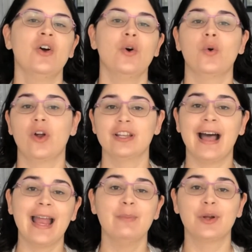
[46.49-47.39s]
or on
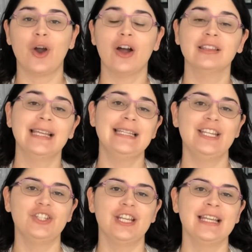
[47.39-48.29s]
hybrid or online
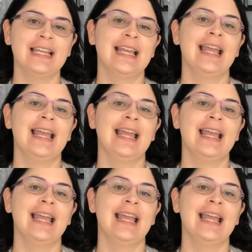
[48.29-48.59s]
teaching.